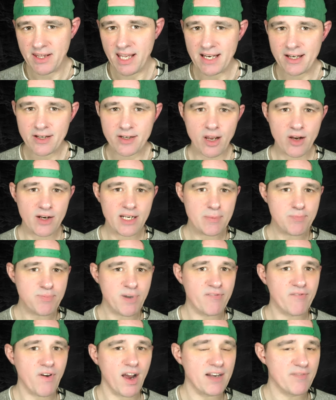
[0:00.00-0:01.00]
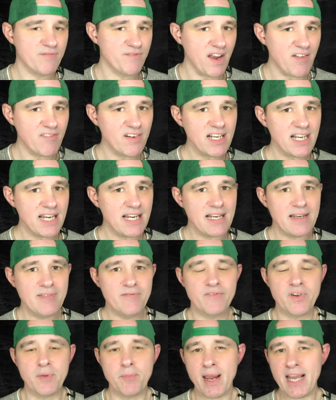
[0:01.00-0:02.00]
they could only provide very little
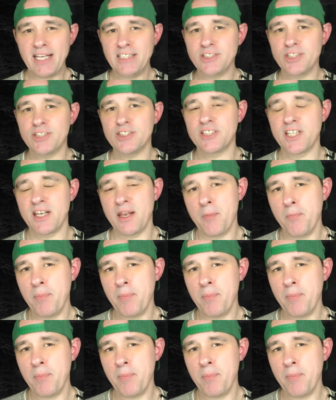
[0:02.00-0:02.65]
information to the